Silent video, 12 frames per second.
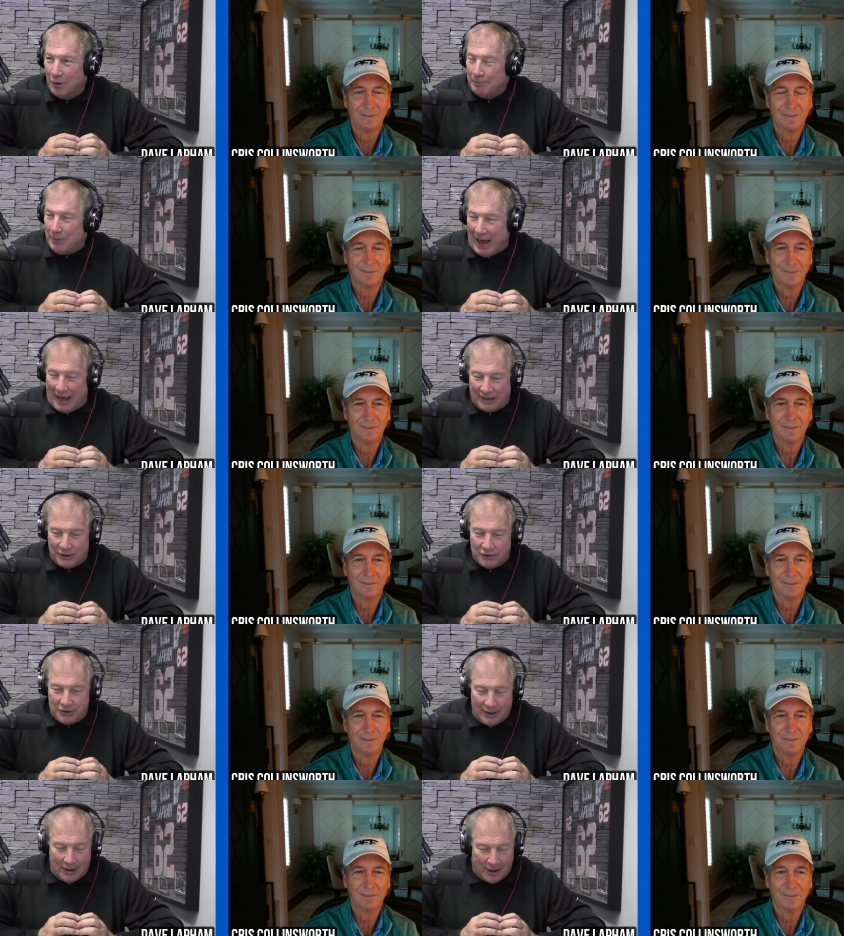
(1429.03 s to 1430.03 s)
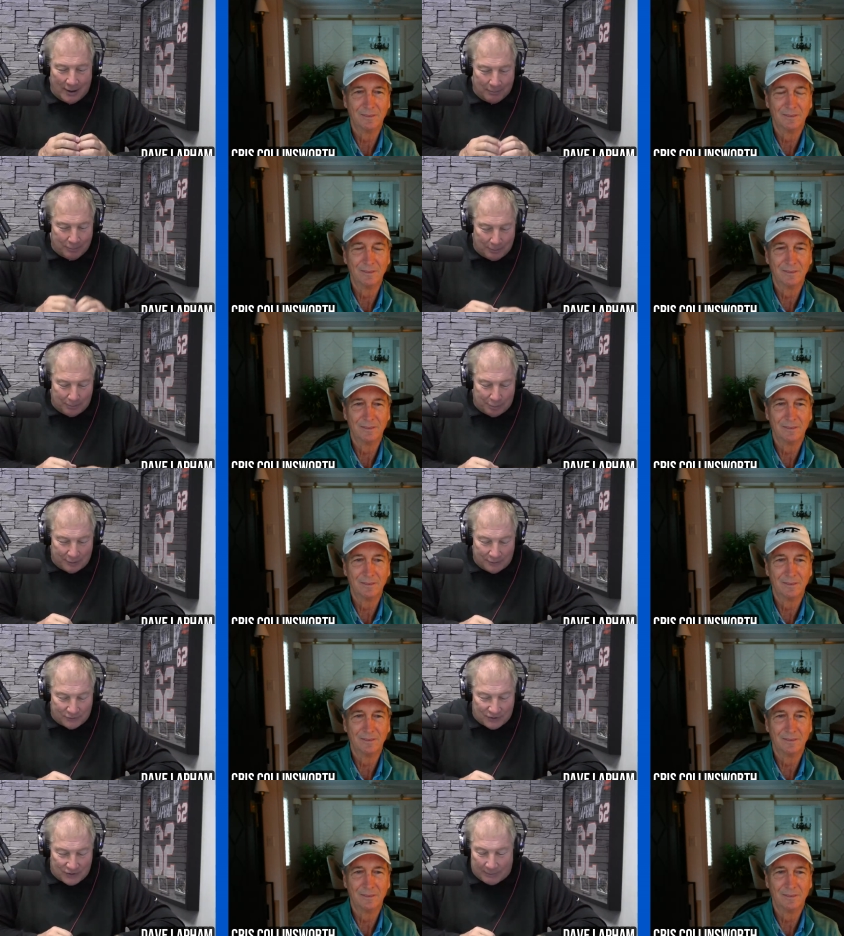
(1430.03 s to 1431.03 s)
Speaker 1: package uh,
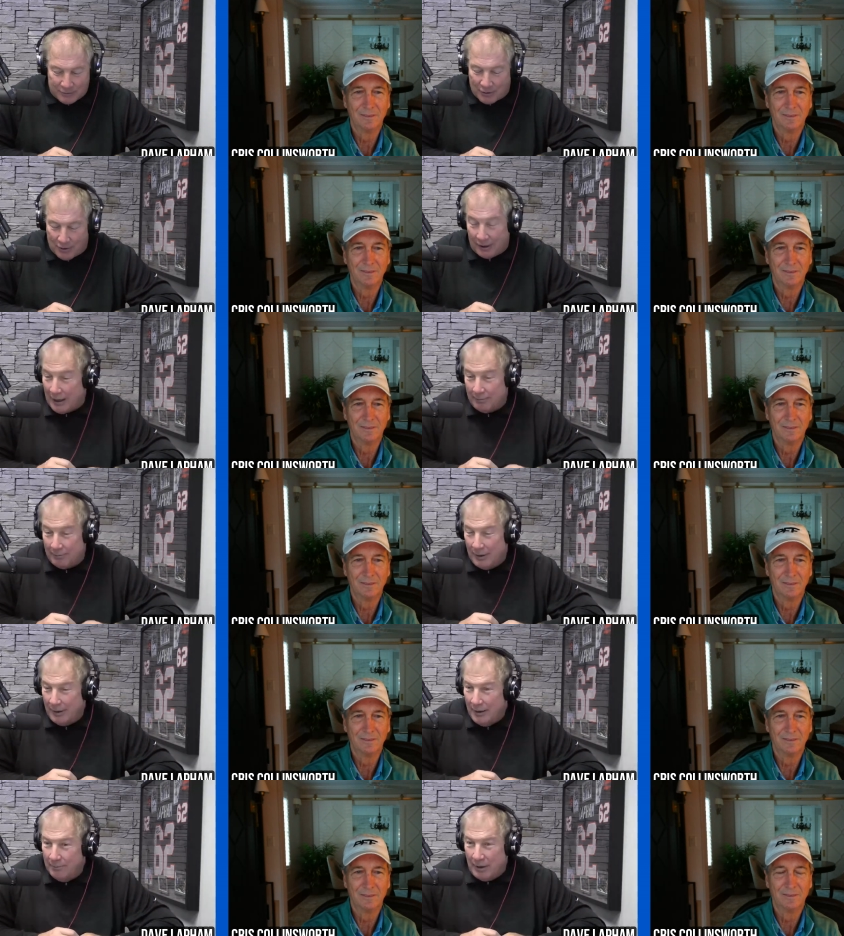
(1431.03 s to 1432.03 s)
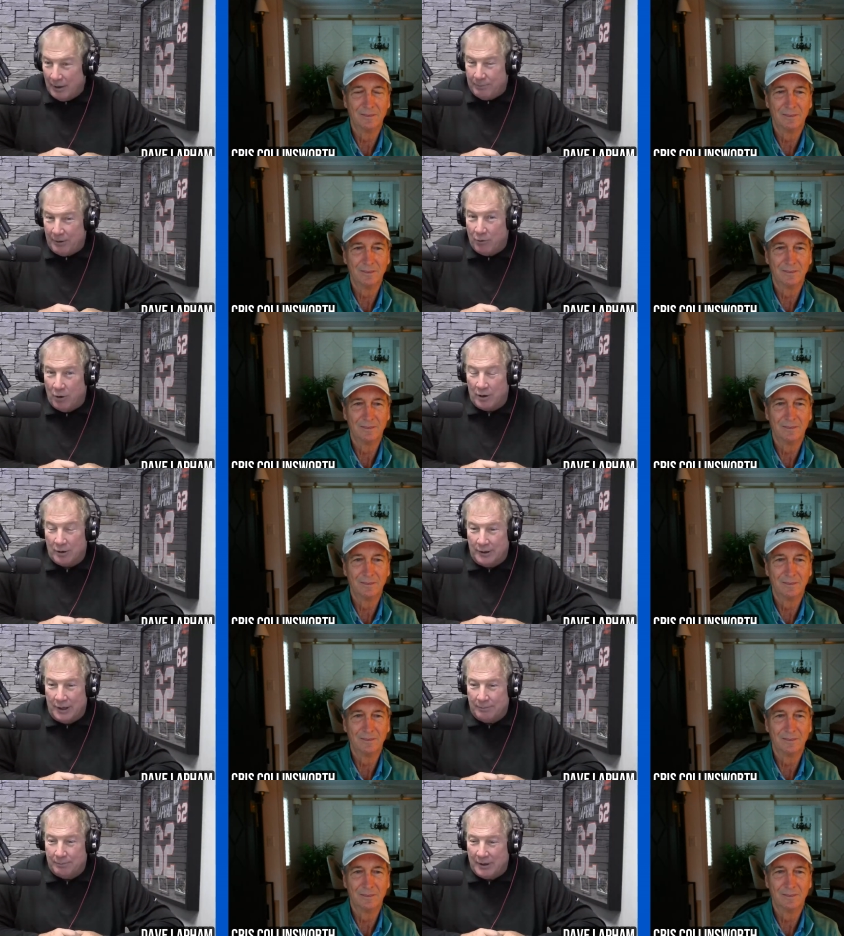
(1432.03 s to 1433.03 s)
snaps called. I'm, might be wrong on
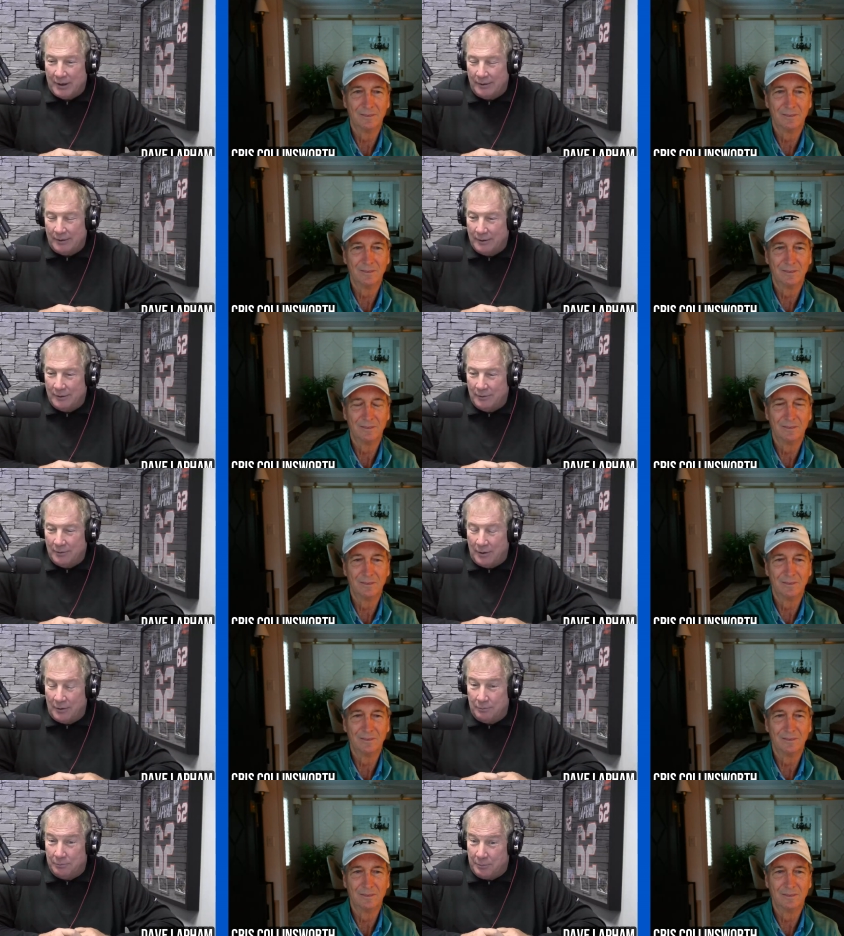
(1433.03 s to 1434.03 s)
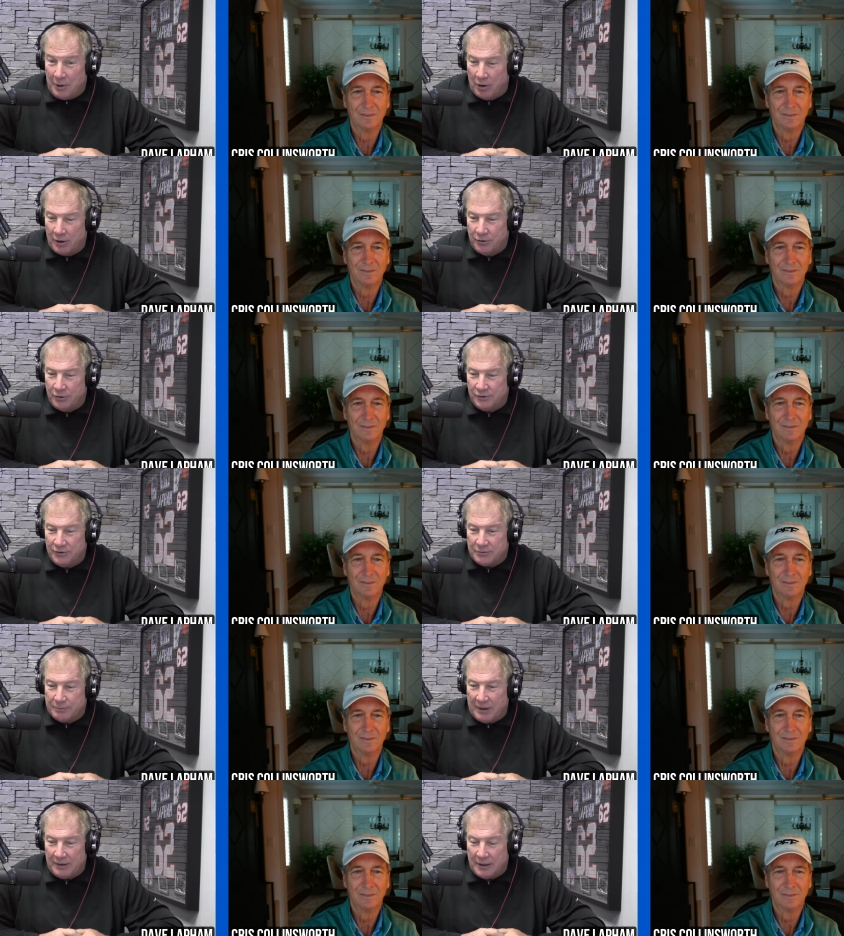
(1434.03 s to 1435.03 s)
that, but I it'd be hard to
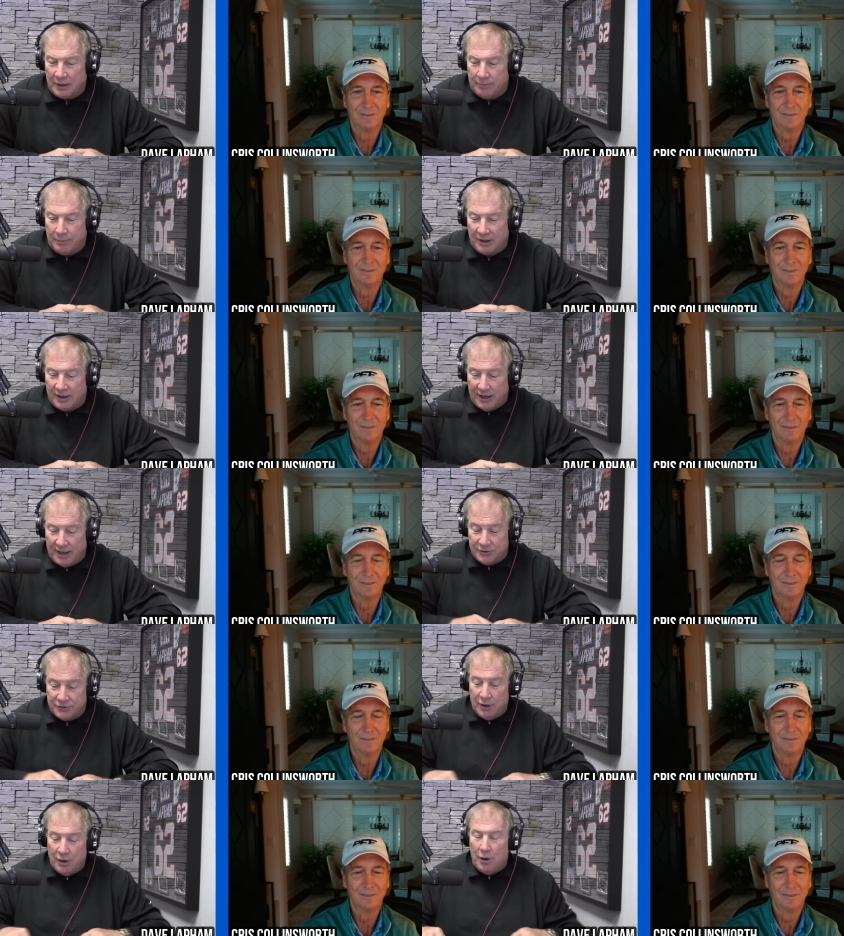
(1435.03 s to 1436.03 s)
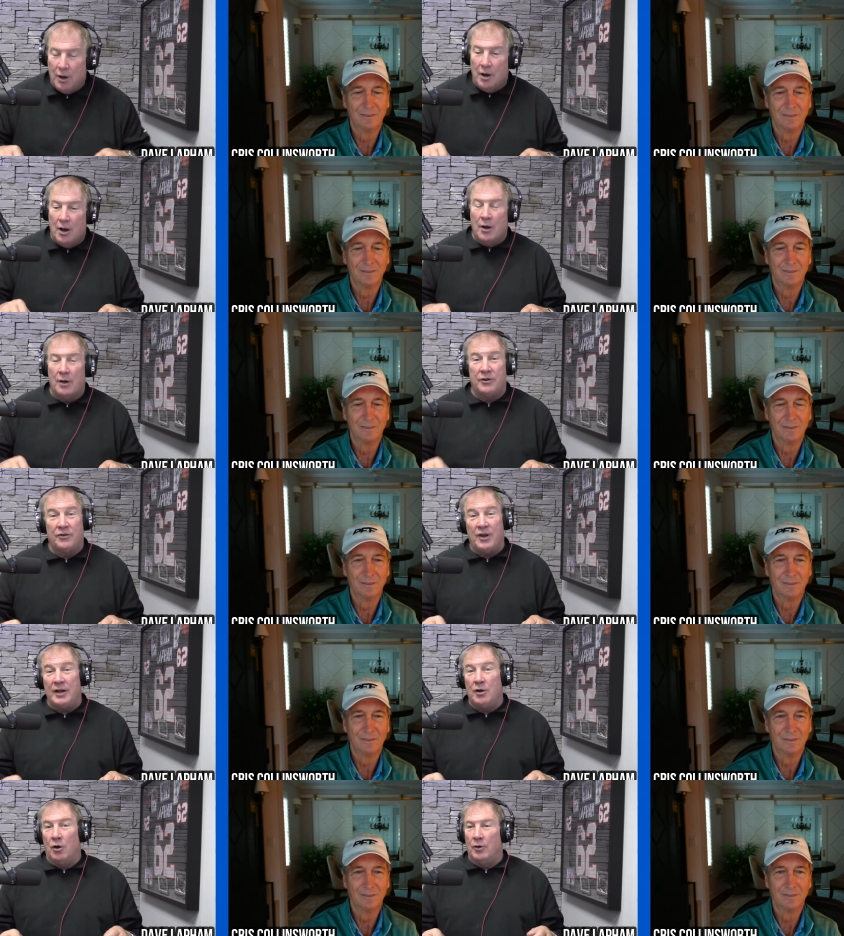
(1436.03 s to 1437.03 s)
anticipate that to be the case. The thing
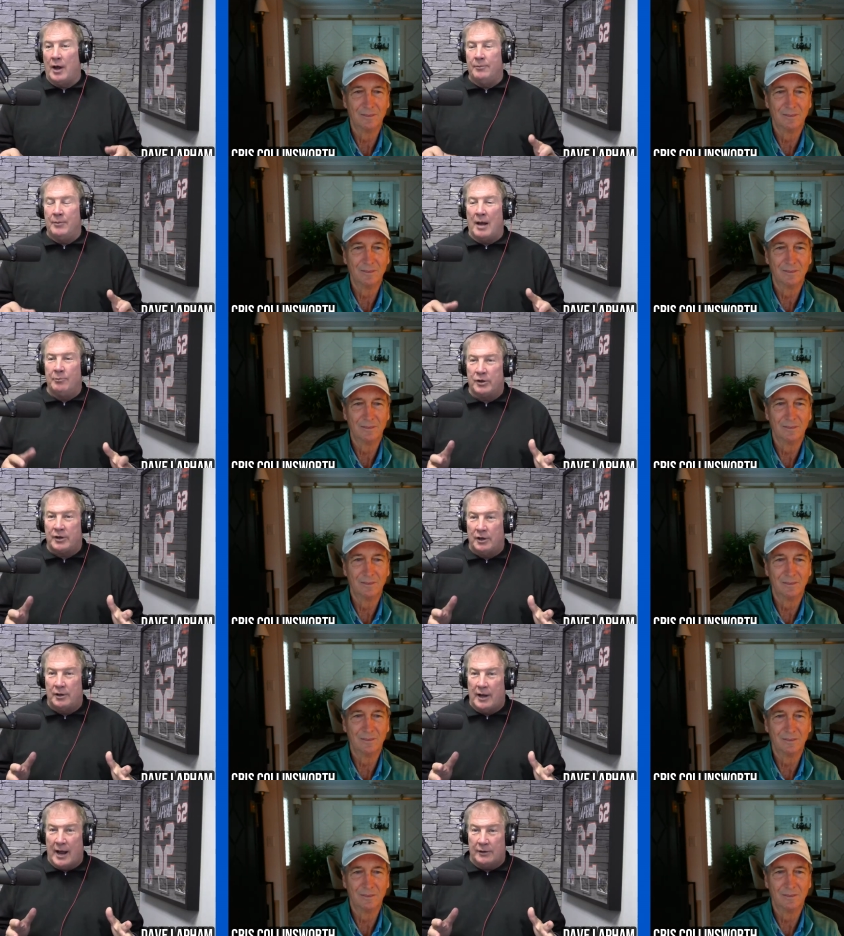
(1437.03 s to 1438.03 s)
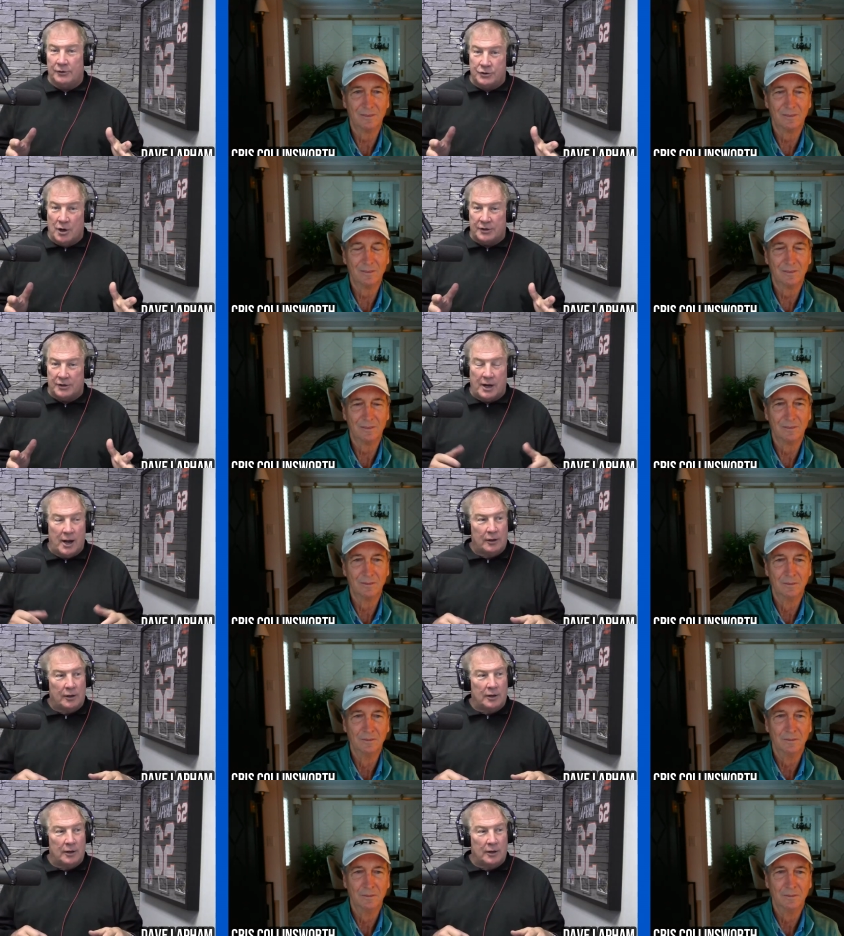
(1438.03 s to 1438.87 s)
though, I'm, I'm looking at, at Josh Allen and